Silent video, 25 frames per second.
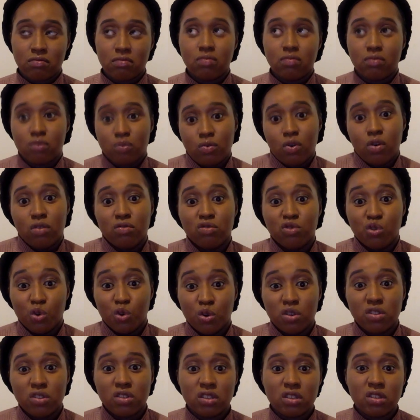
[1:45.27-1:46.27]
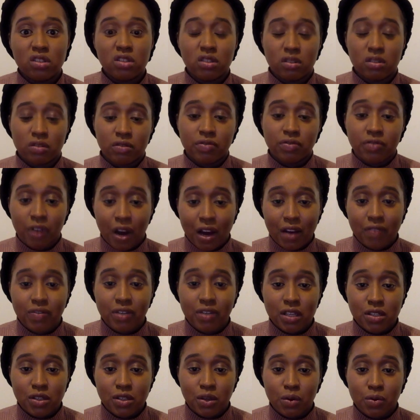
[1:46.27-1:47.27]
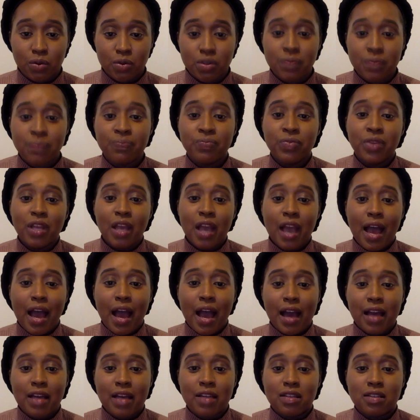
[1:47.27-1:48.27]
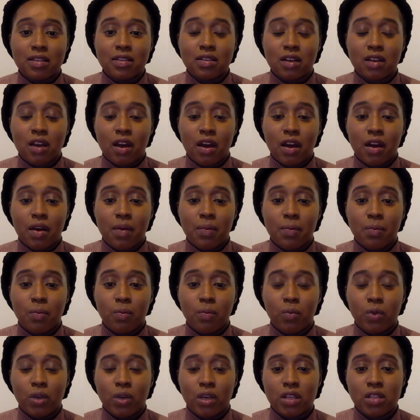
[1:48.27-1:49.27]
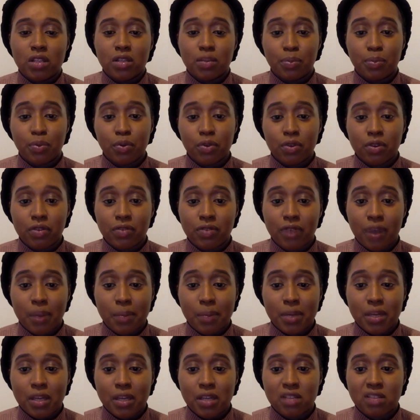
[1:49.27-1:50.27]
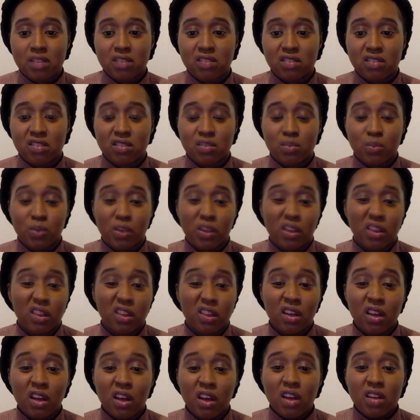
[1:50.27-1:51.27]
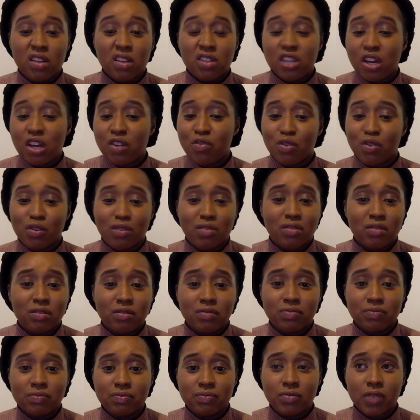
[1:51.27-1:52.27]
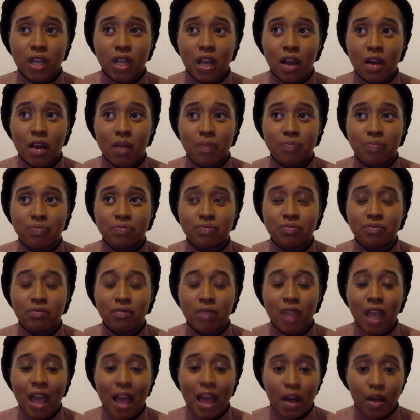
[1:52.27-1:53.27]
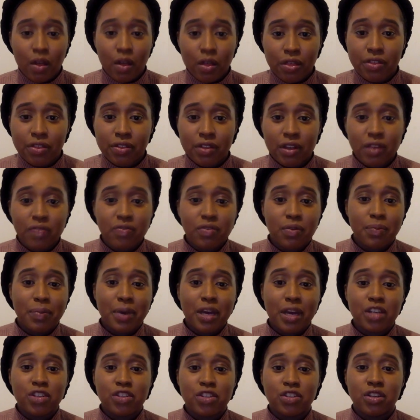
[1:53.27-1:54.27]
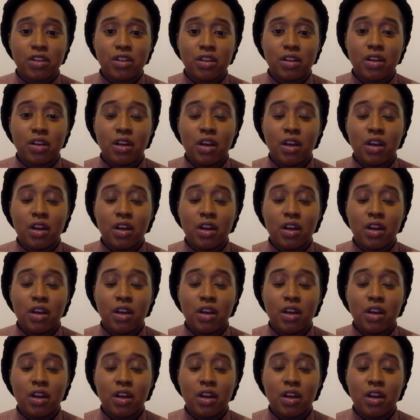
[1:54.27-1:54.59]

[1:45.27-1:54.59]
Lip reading: 0 to 5 years old, and we support the families just with general health information,